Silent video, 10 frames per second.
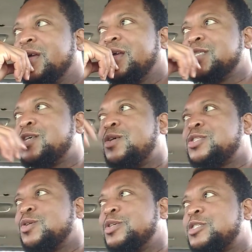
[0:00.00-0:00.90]
he's going
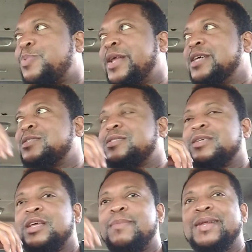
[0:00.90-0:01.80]
to his place.
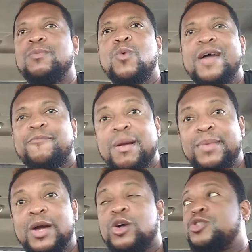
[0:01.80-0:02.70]
Him and his wife
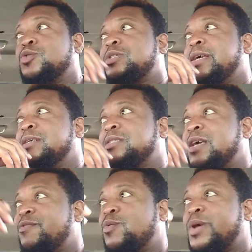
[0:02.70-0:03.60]
probably are go through things
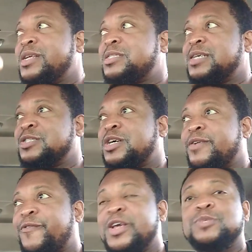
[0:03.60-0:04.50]
given what it says on
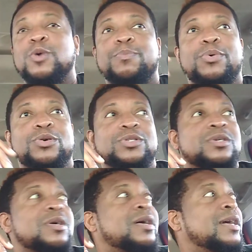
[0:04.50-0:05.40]
the Facebook post.
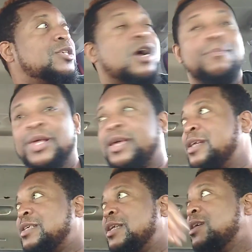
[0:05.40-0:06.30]
It's
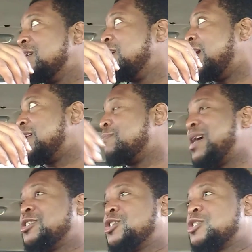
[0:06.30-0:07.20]
complicated. And the
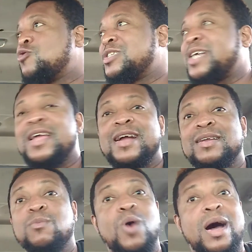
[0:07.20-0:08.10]
man just retired and
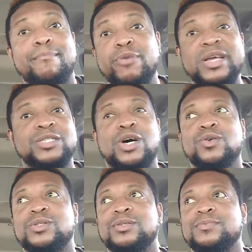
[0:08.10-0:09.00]
him want breeze
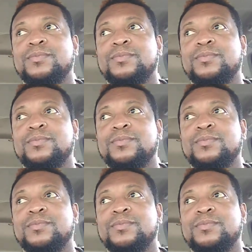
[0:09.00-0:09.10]
out.